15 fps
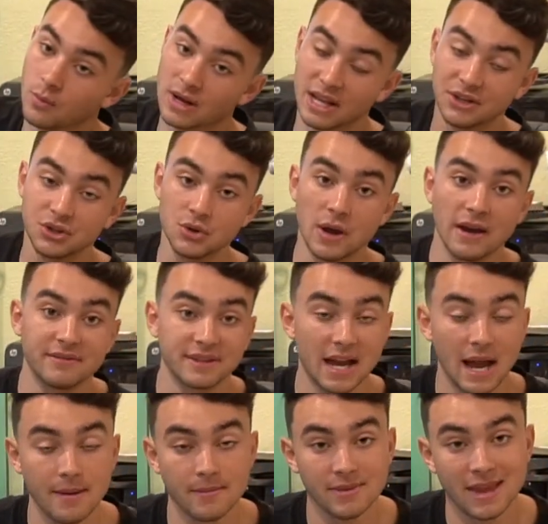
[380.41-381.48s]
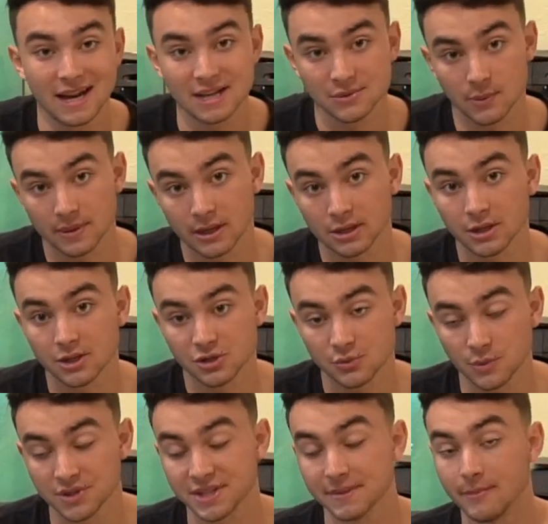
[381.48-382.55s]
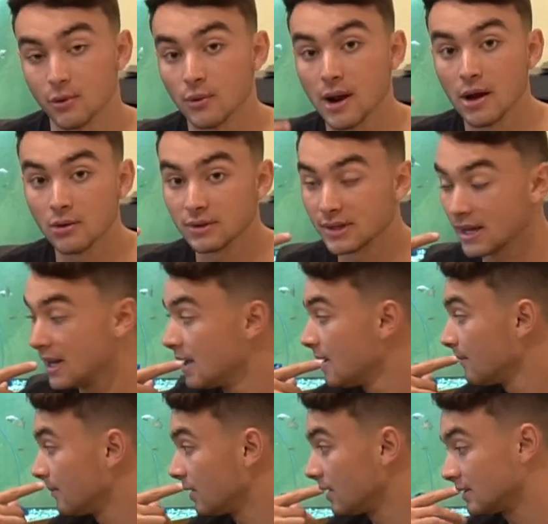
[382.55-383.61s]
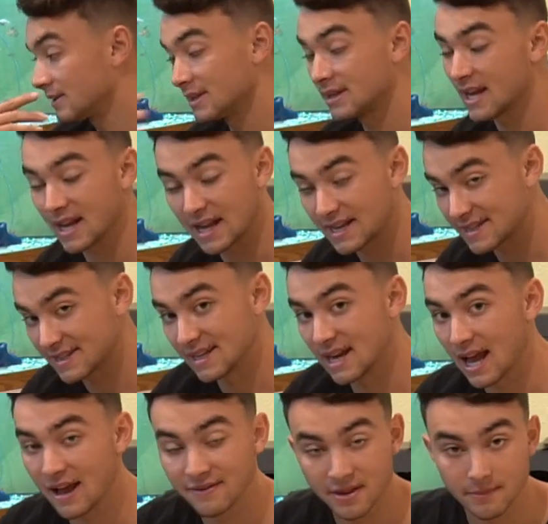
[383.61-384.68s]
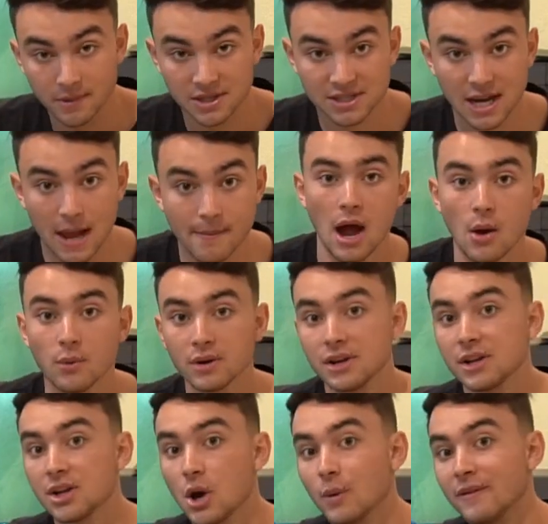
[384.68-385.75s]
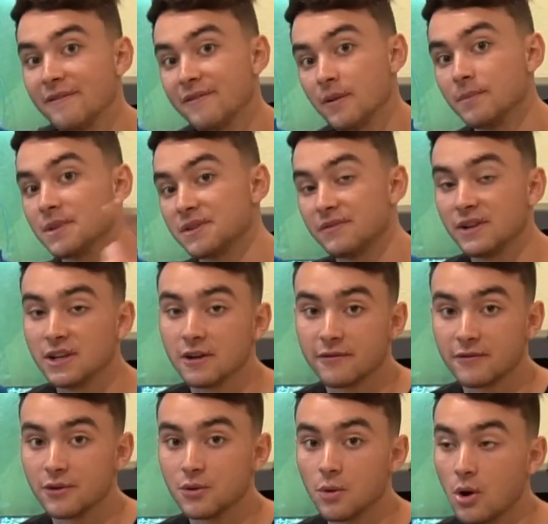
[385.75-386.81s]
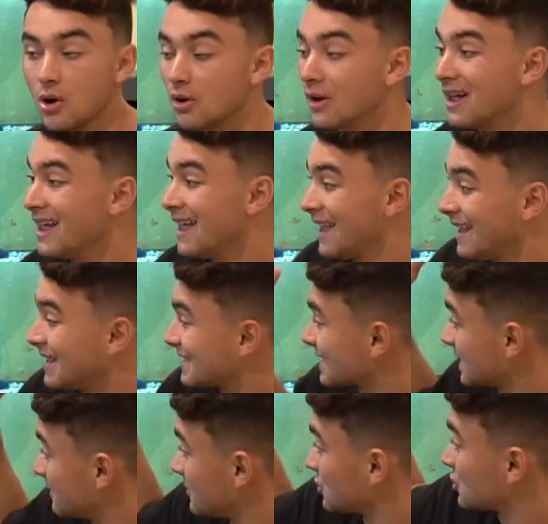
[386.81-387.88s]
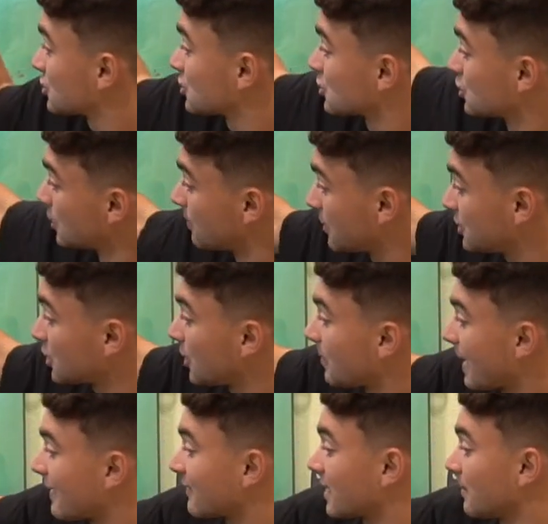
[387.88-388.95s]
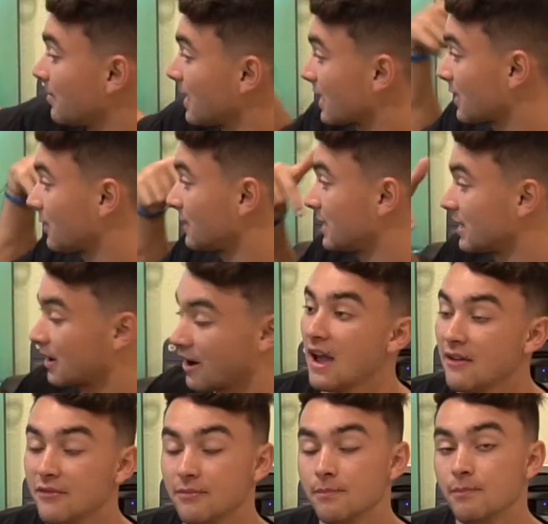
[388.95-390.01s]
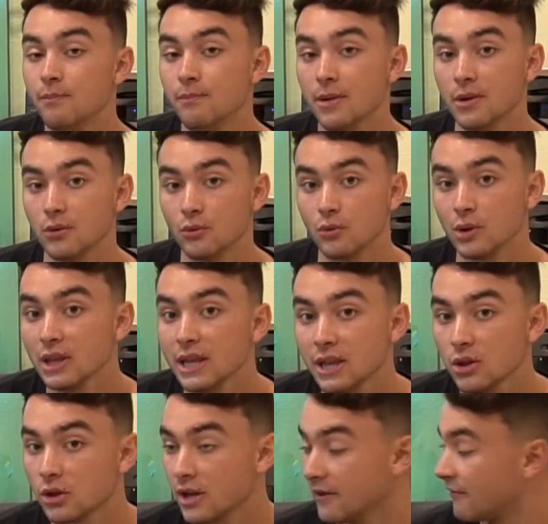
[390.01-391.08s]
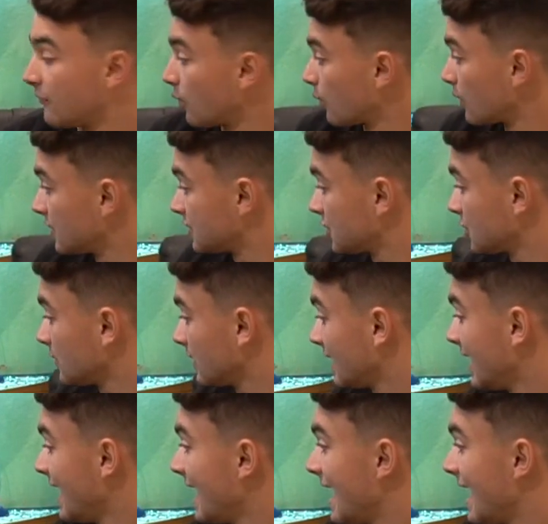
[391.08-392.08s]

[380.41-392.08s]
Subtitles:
when I do have time, that is when I'm gonna switch them around. But tonight I just did not have that much time. I wanted to go and film this video for you all. It is gonna be super dope having a Pleco in here. I've been really looking forward to it.